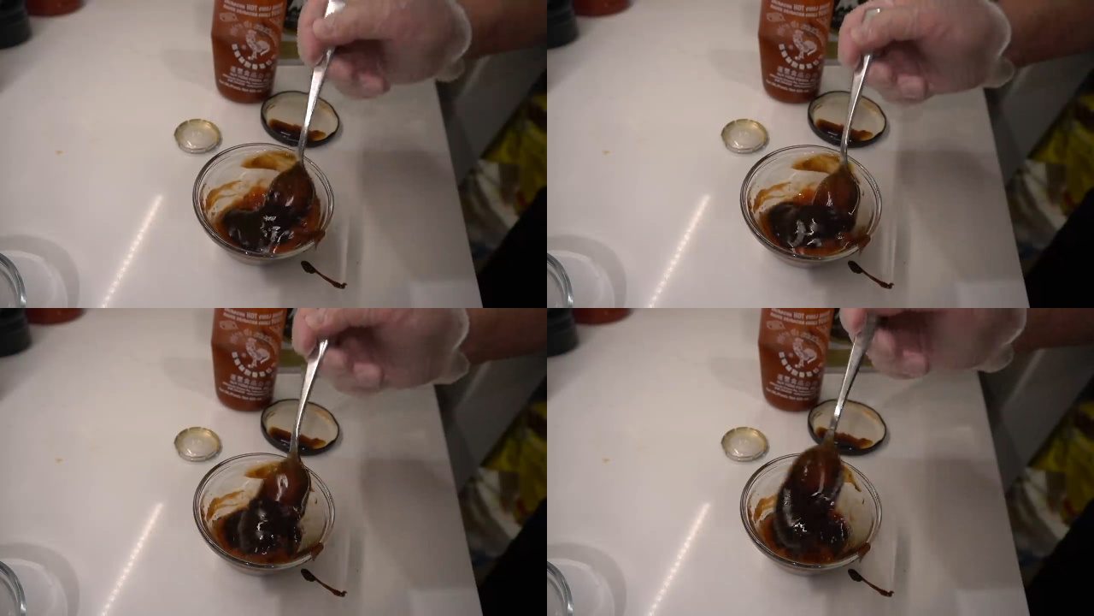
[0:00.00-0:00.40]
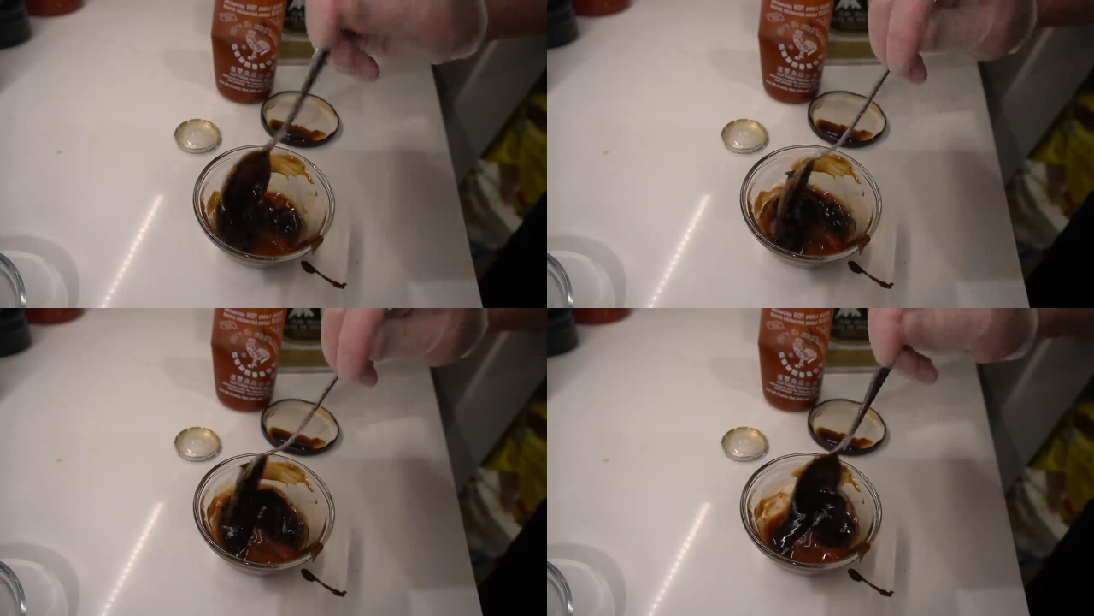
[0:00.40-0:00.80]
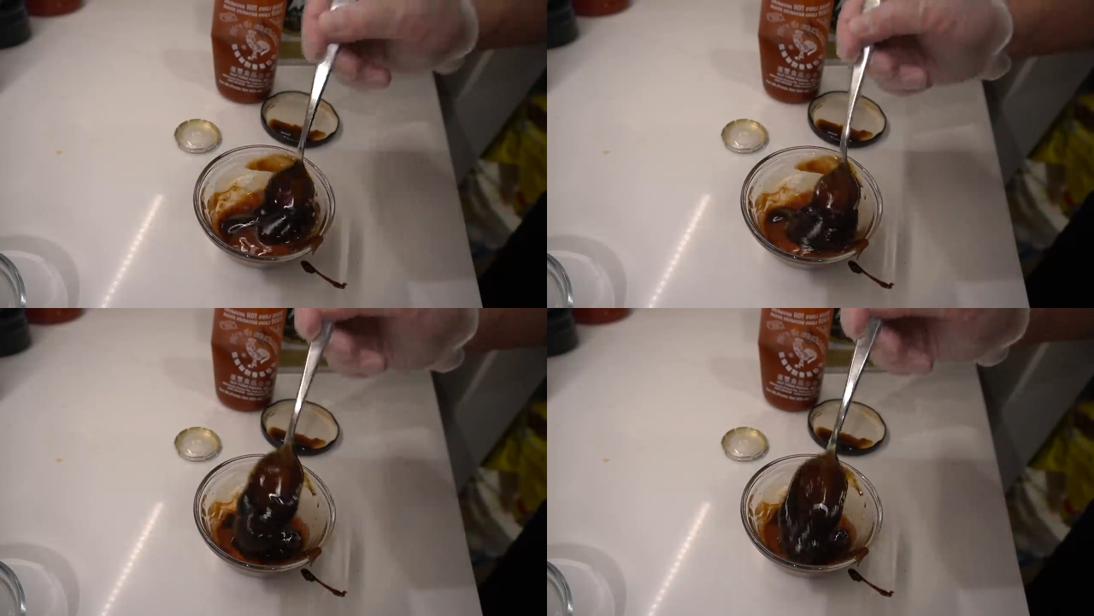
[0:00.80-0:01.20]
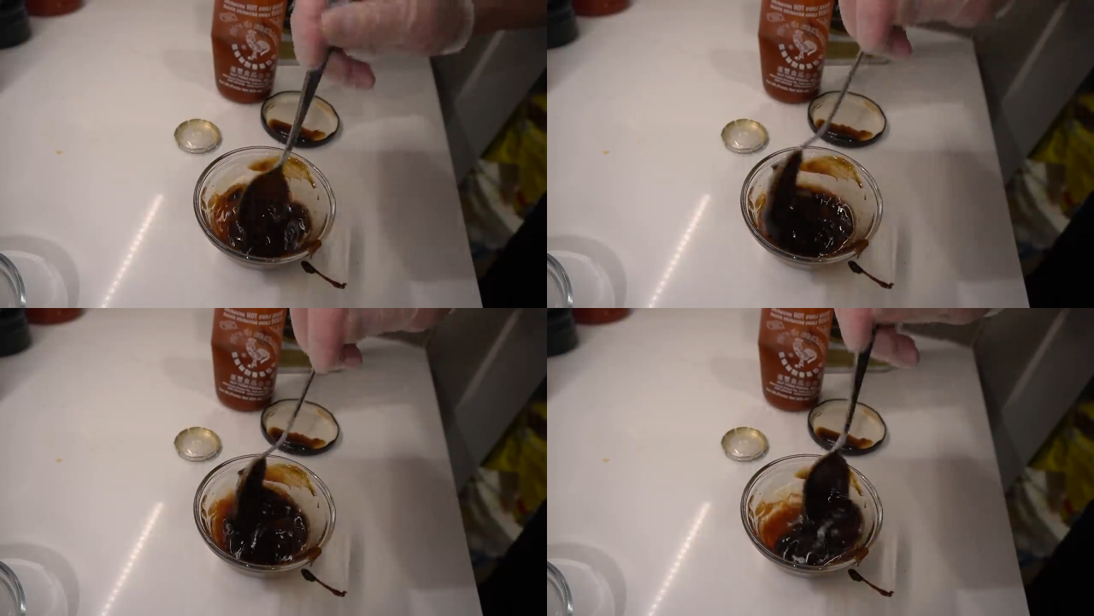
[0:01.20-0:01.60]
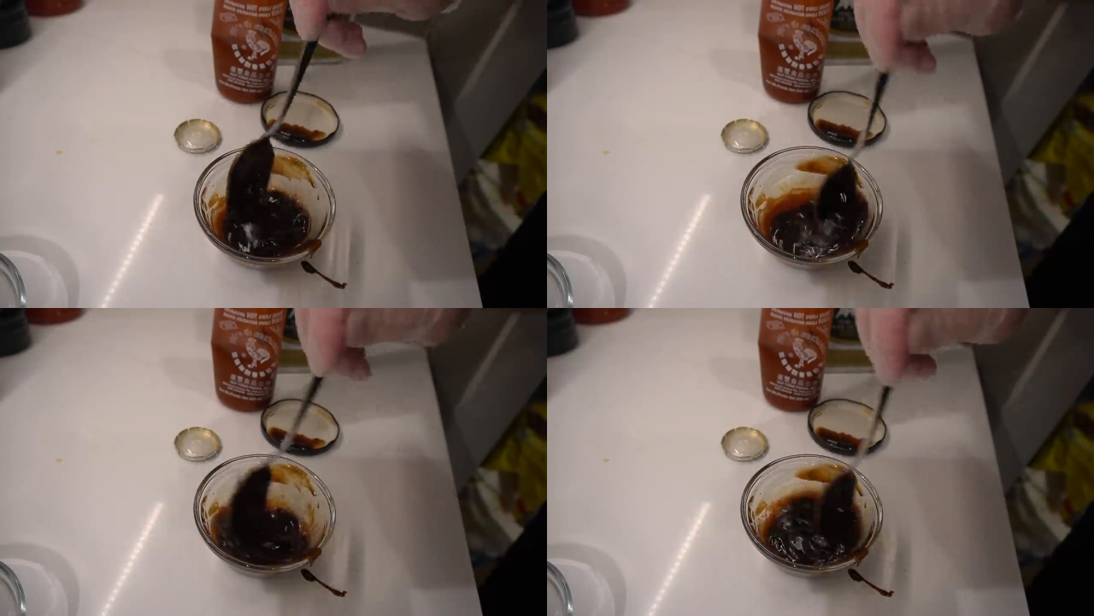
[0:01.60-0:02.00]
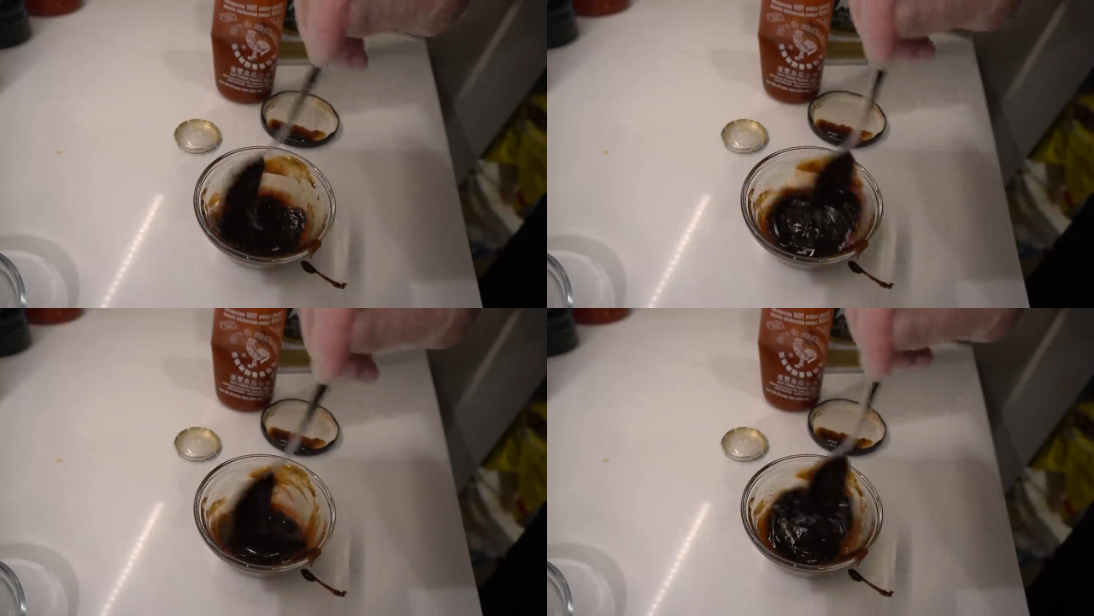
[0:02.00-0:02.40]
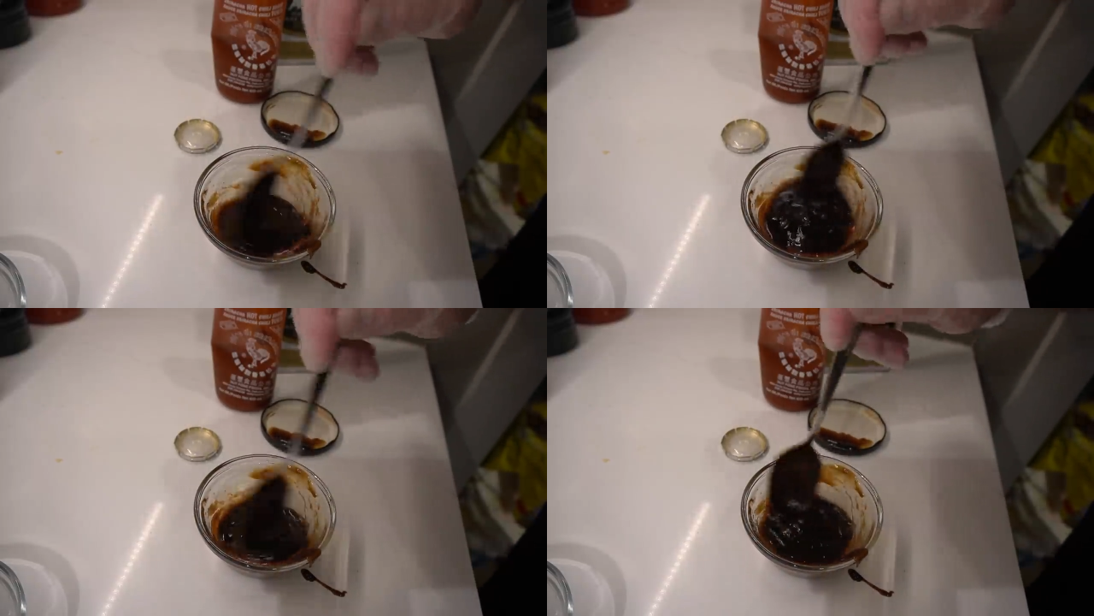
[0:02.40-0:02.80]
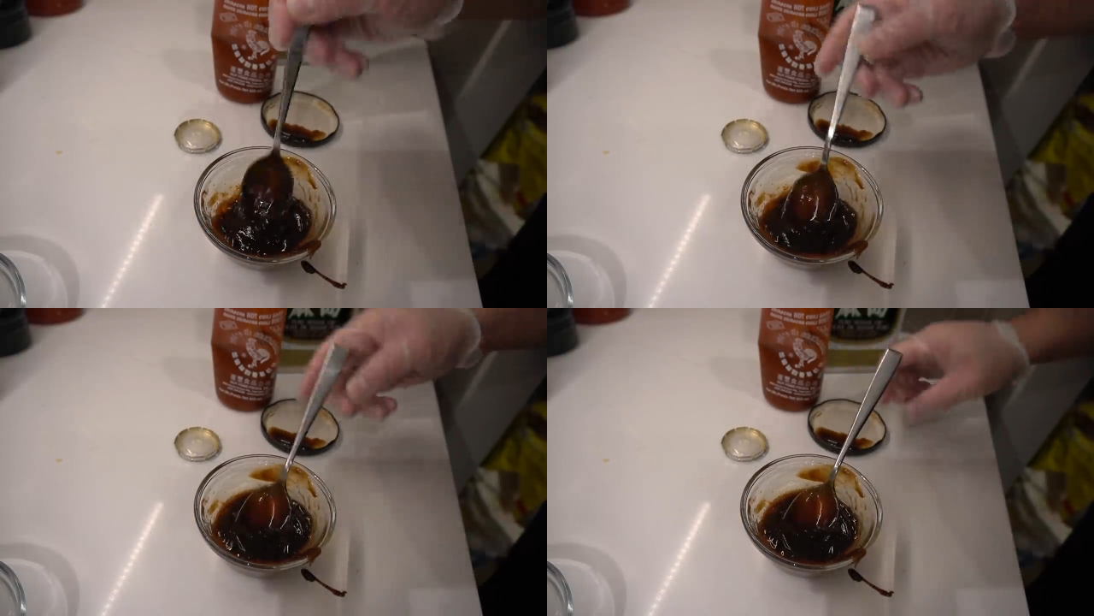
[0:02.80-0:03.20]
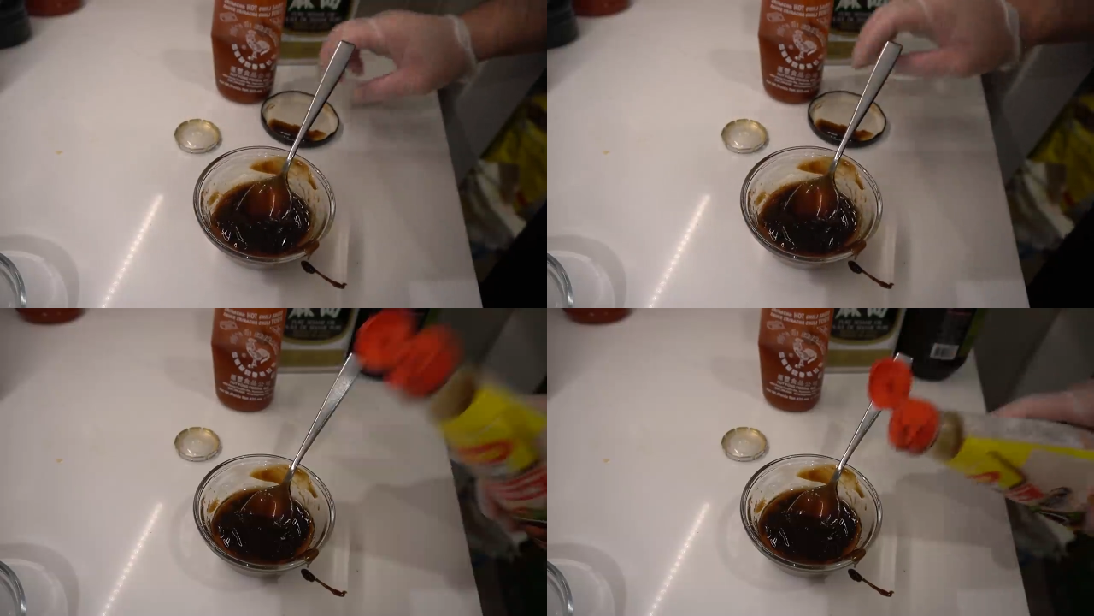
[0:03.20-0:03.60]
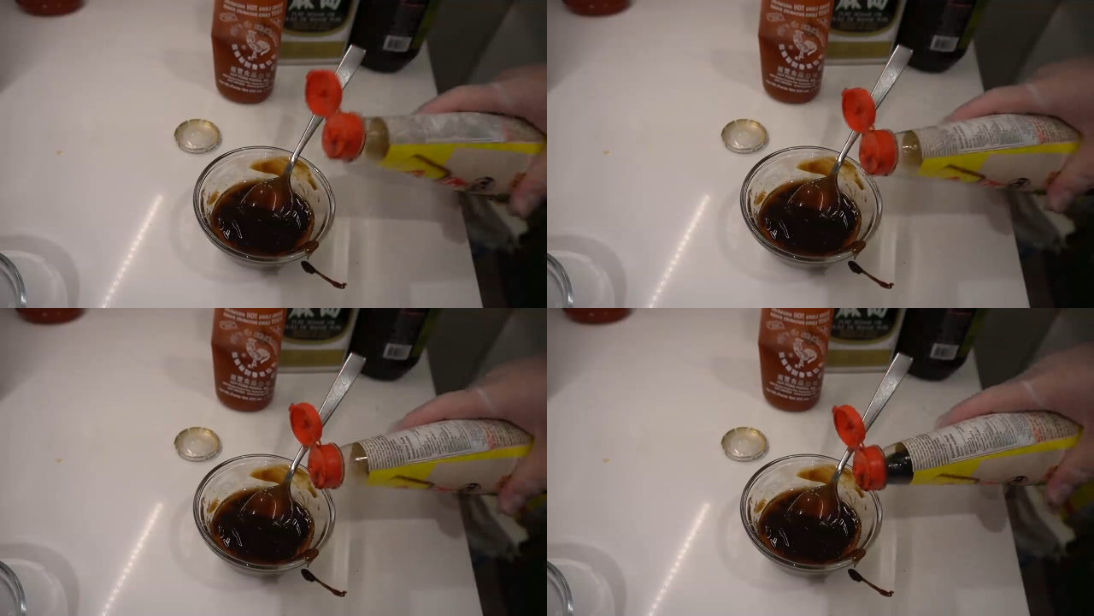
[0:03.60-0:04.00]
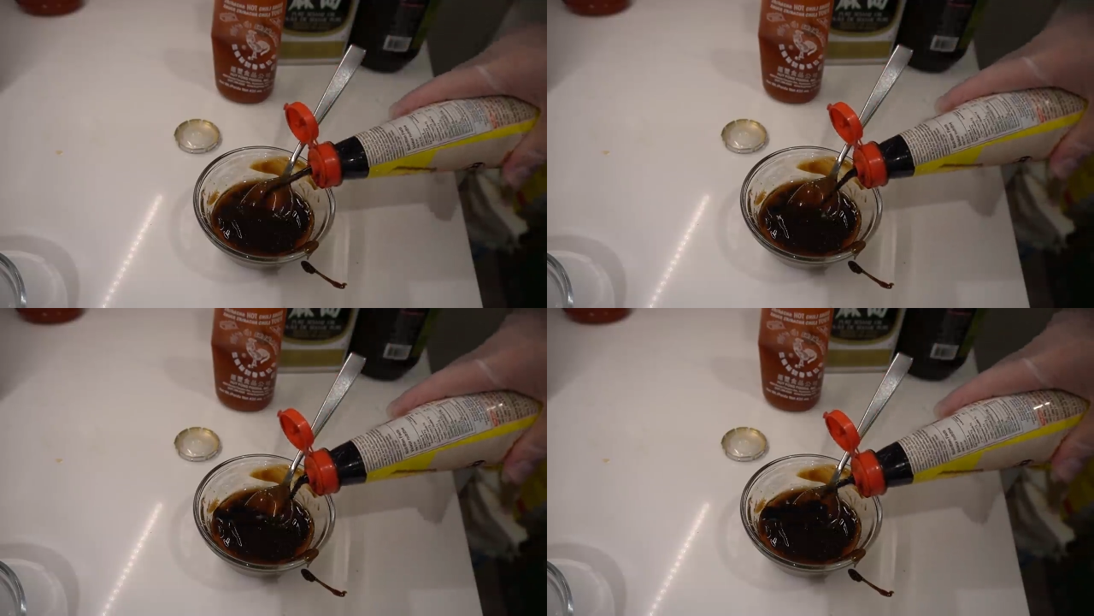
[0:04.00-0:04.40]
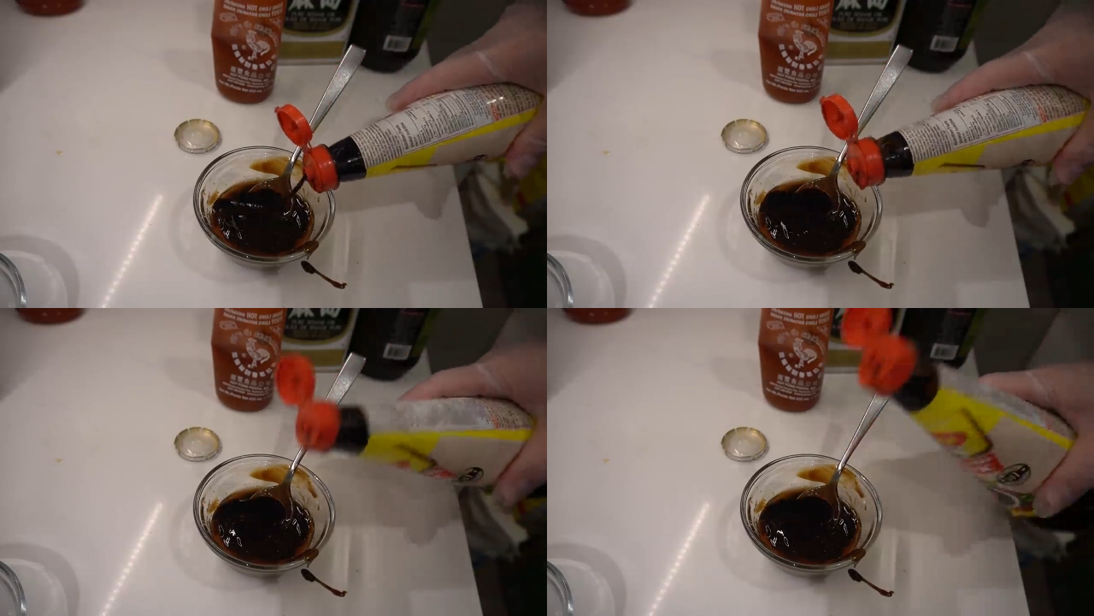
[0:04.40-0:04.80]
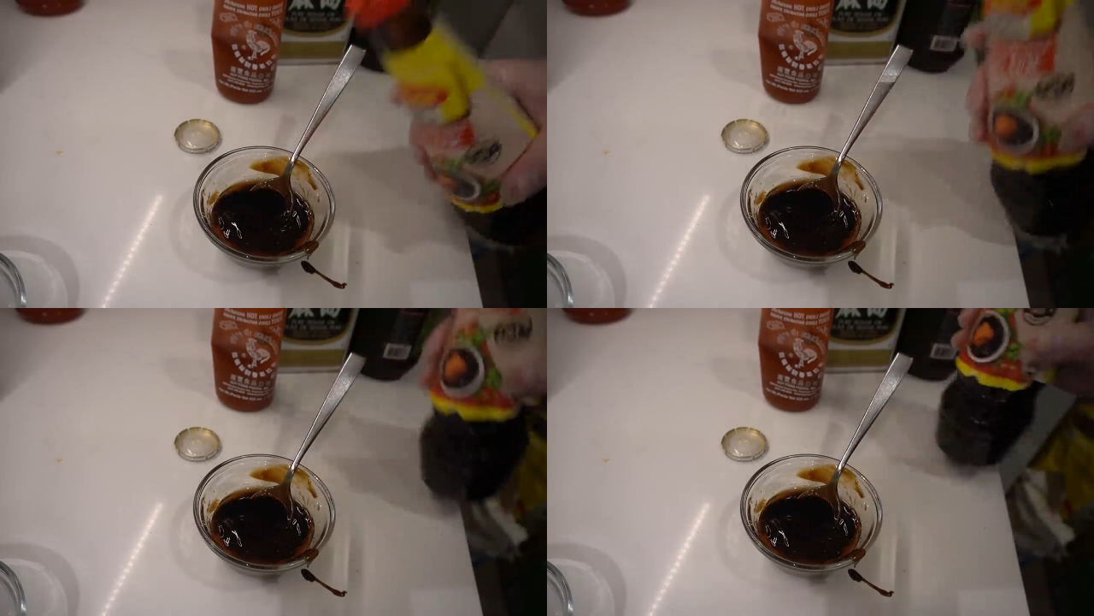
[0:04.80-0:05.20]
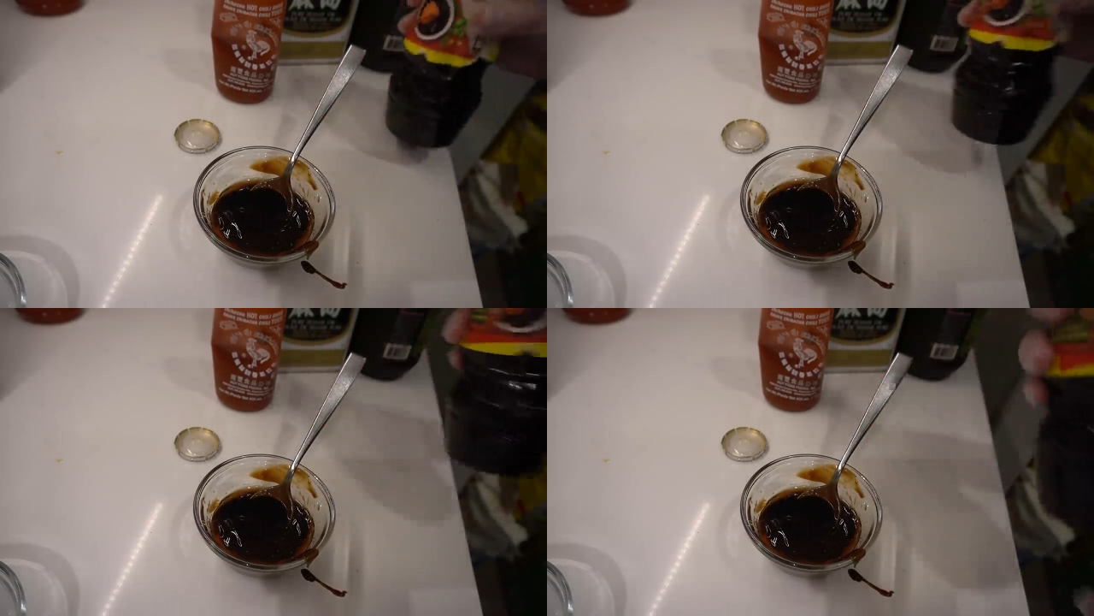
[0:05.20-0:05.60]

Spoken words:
[unreadable: no face in view]